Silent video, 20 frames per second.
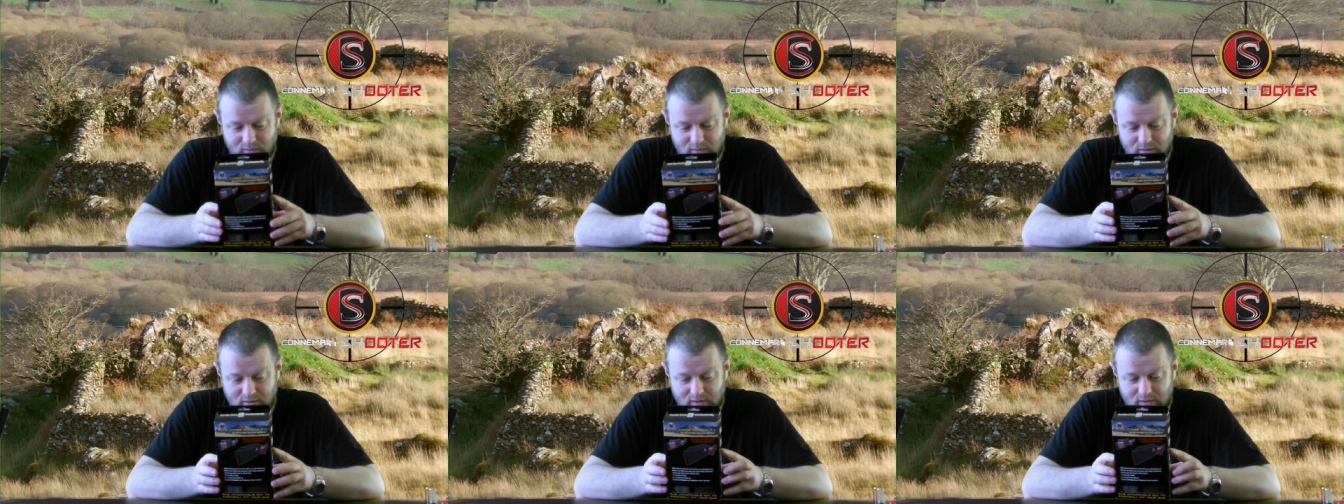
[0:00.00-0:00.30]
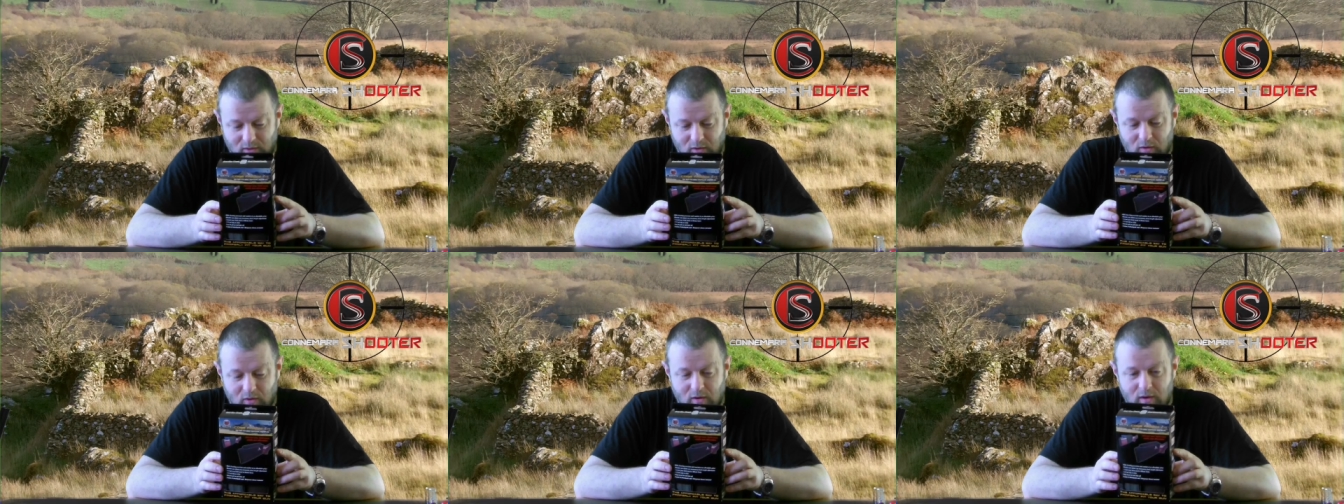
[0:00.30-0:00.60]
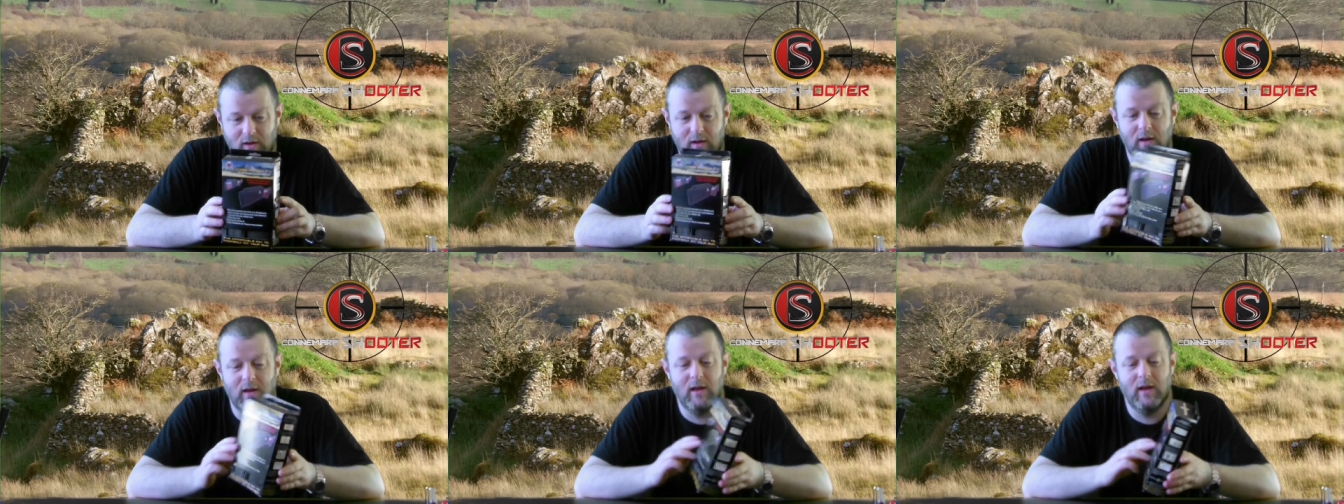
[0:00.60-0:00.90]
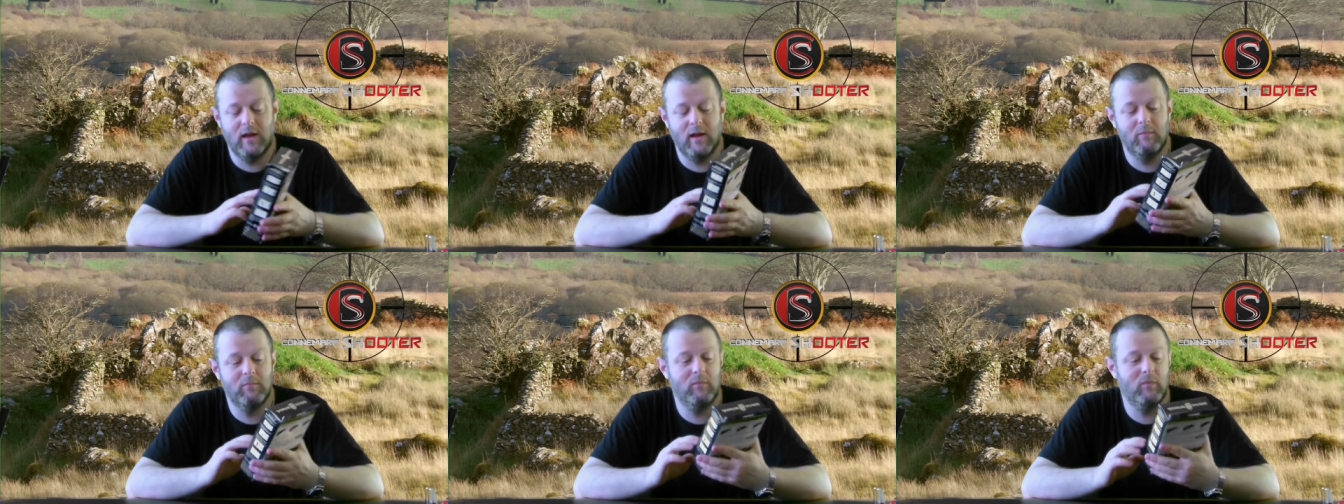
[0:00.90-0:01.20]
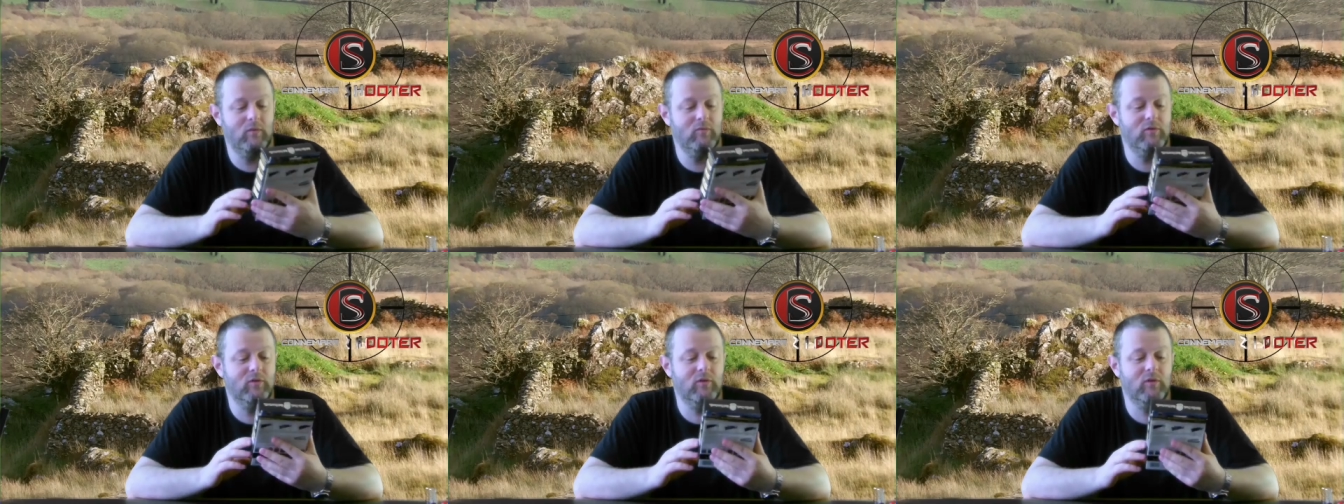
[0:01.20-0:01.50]
So um,
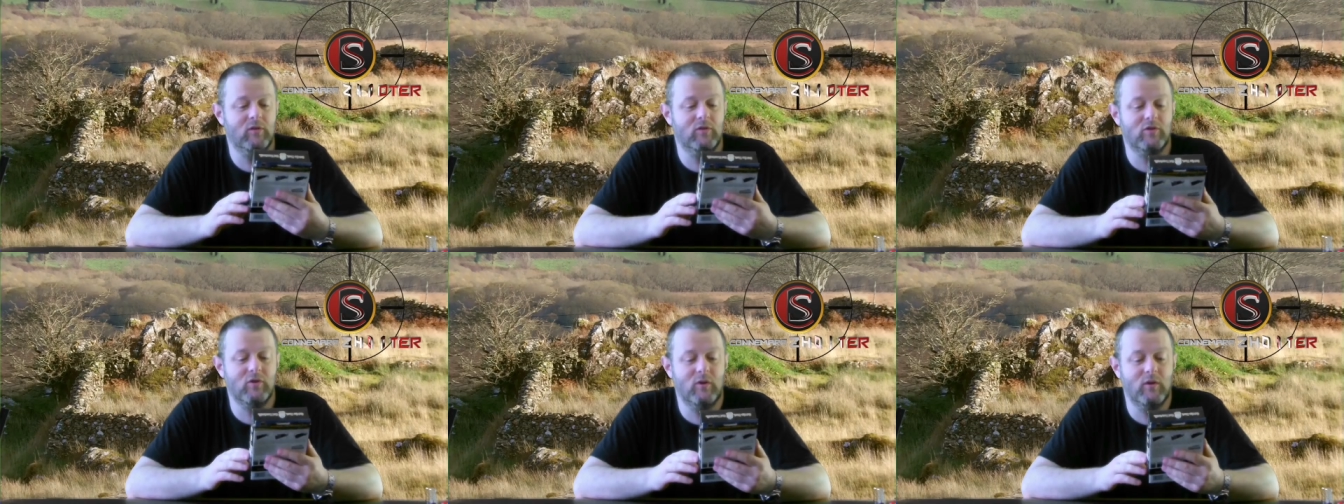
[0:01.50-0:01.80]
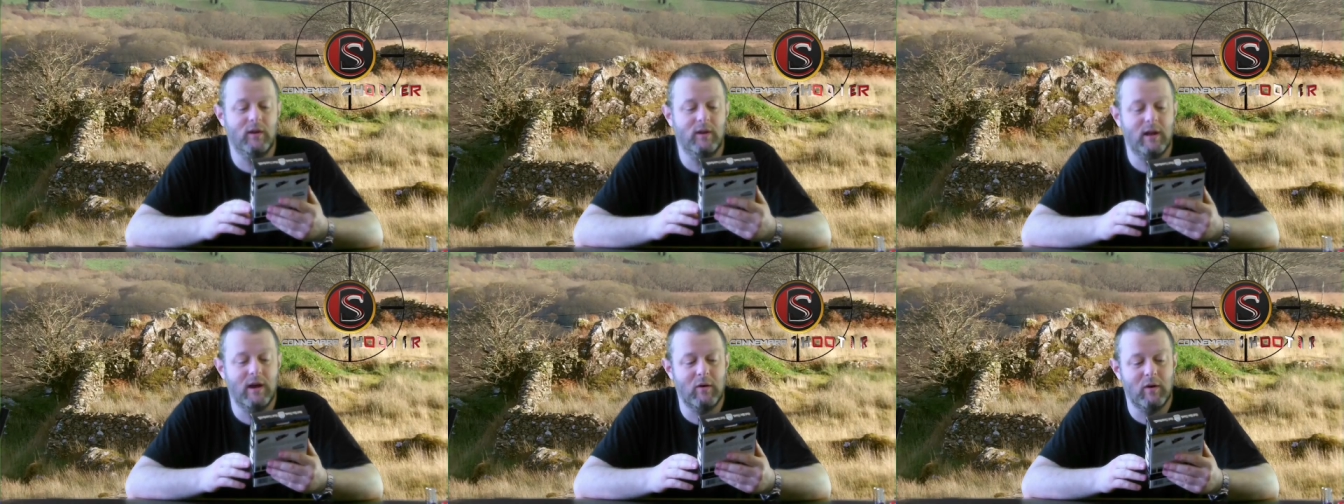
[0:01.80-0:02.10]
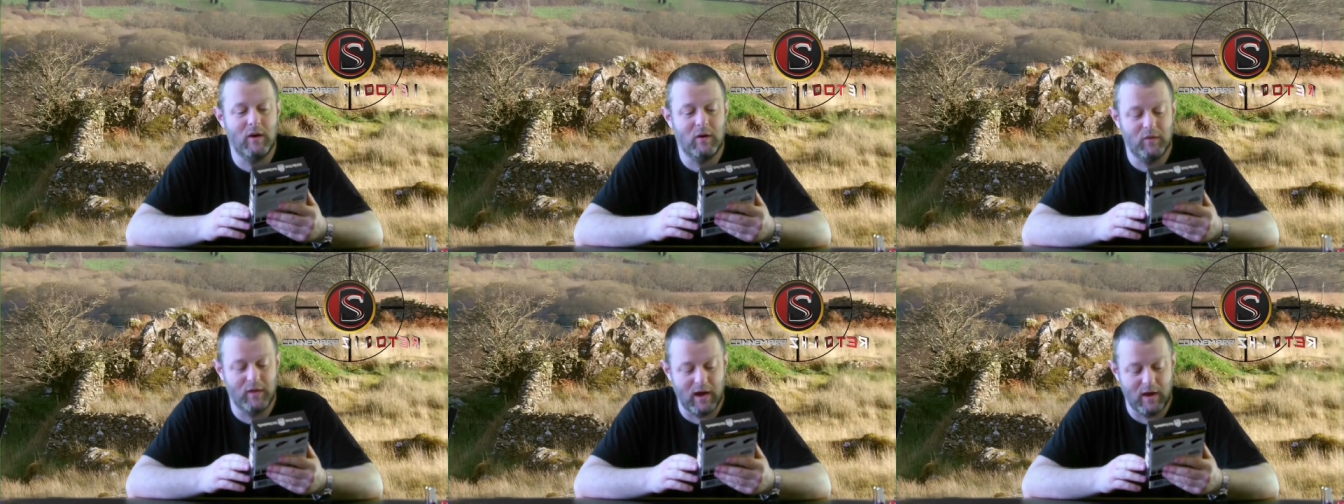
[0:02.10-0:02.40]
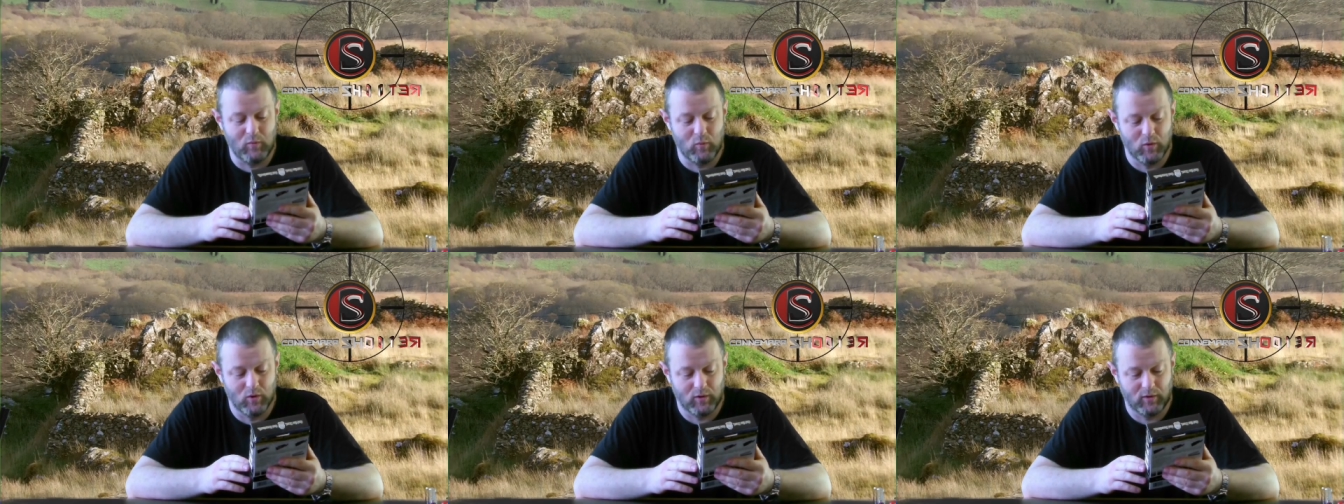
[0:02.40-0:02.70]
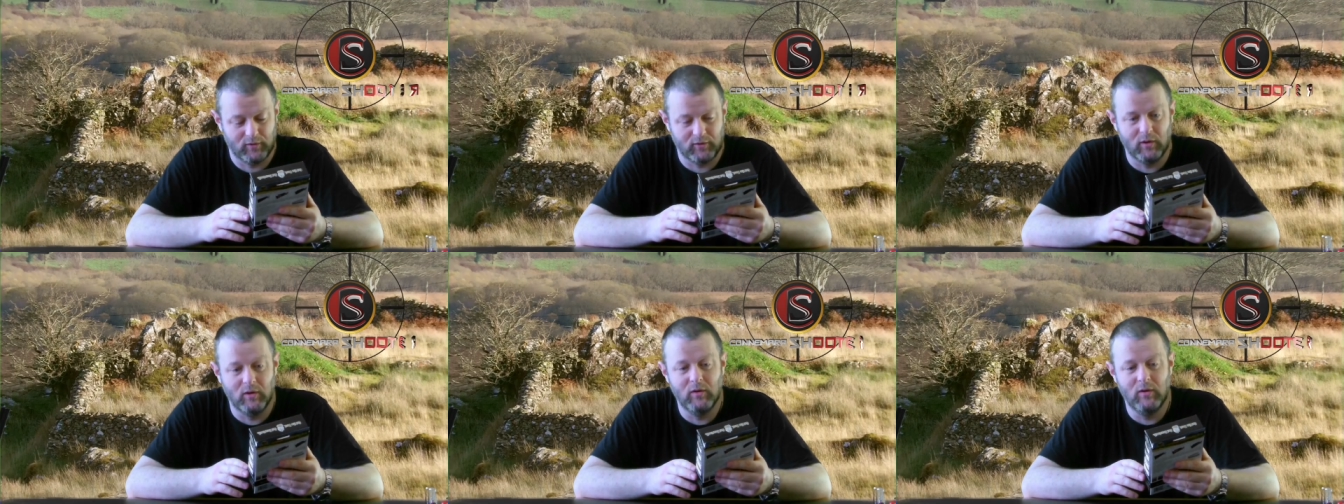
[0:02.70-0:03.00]
I'm just going to show you now how that
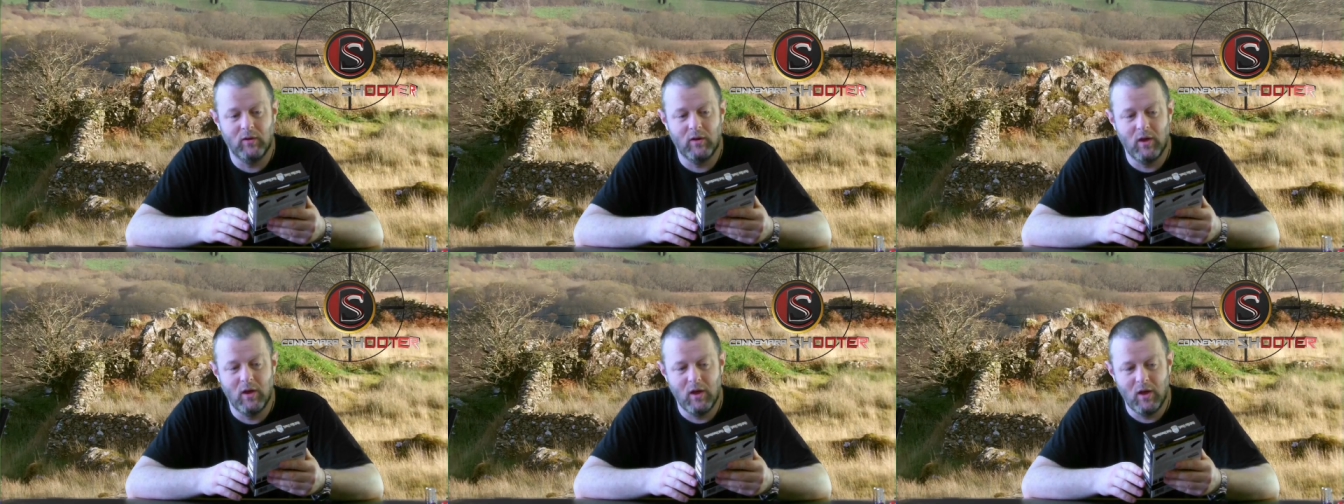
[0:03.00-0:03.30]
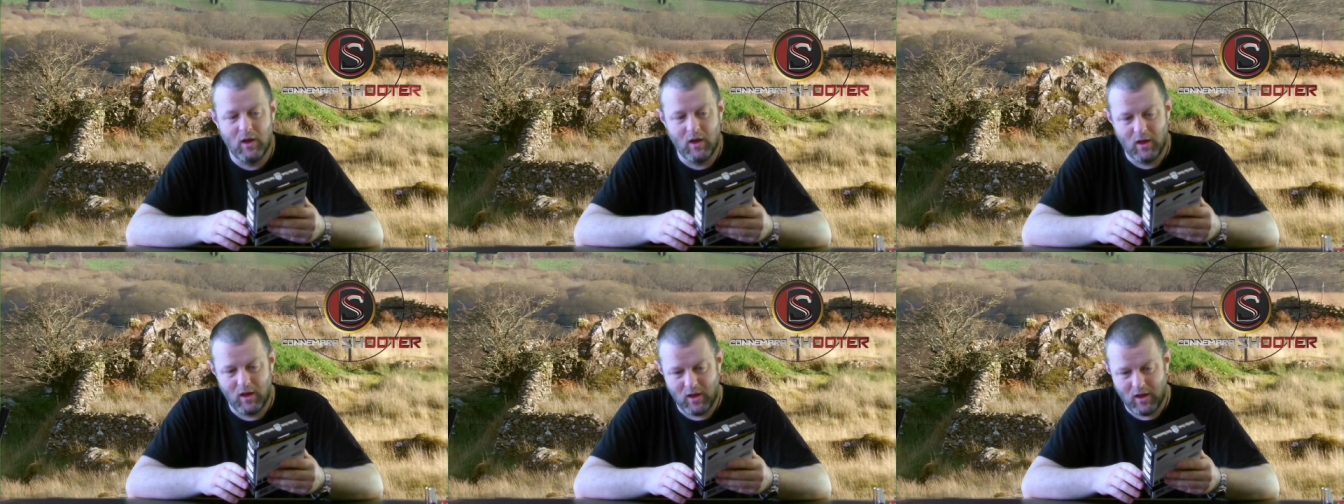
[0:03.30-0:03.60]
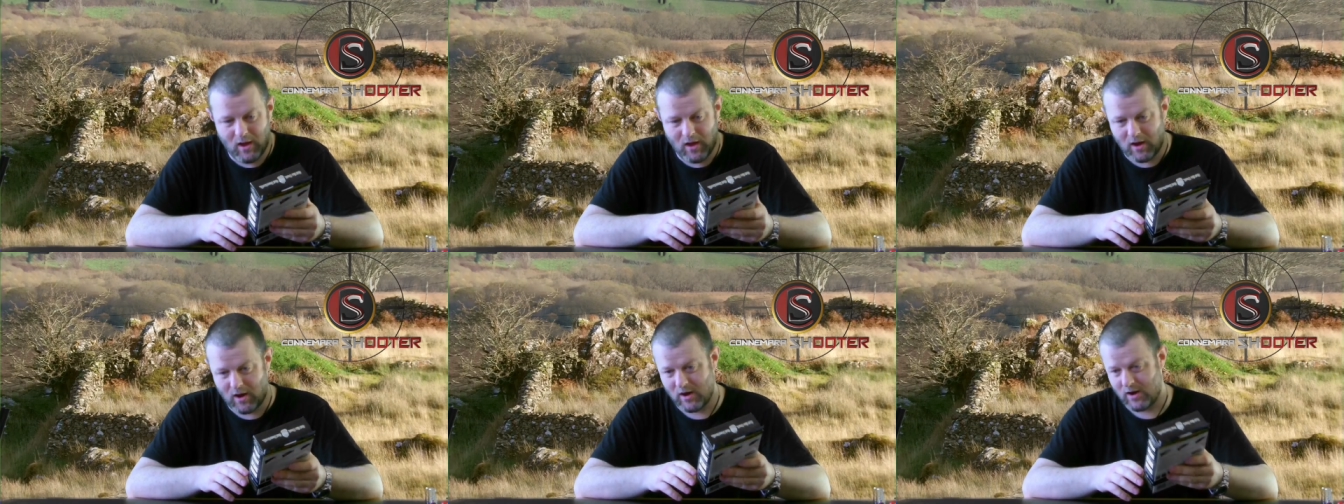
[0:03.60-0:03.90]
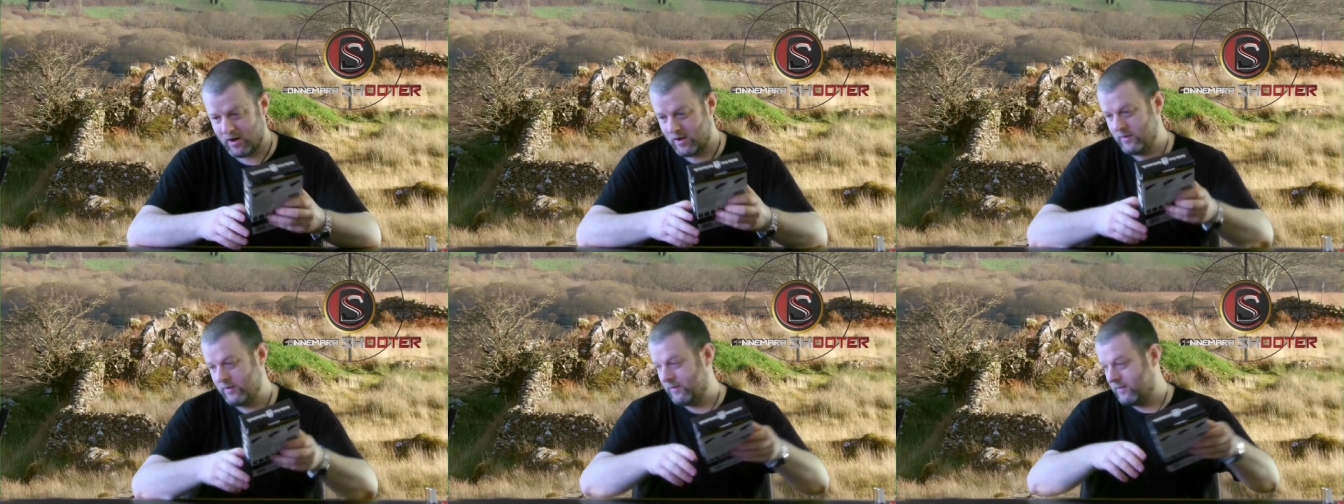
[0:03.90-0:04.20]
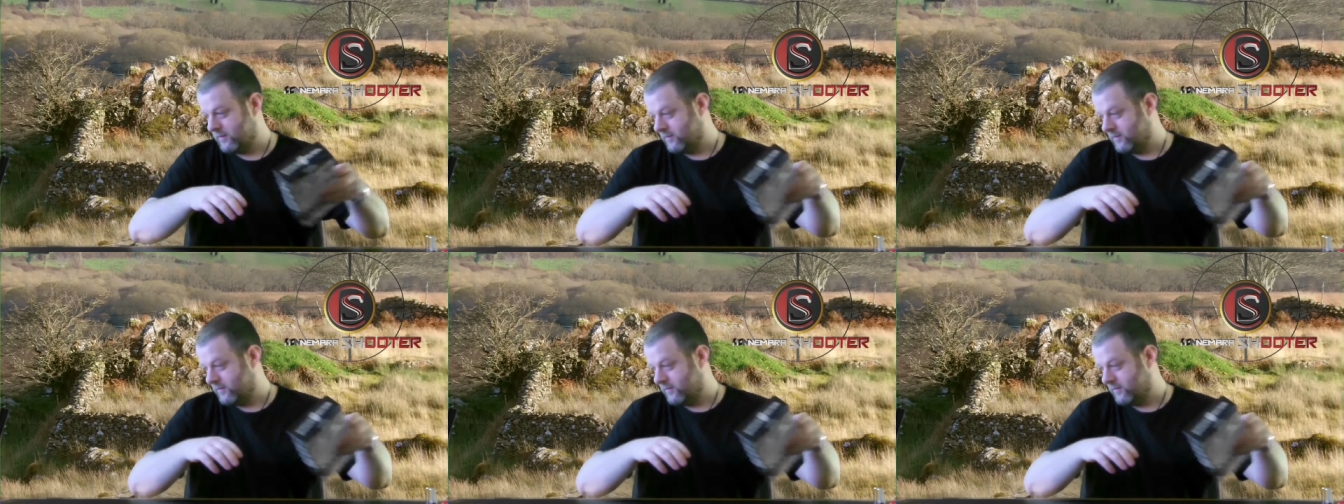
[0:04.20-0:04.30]
works. On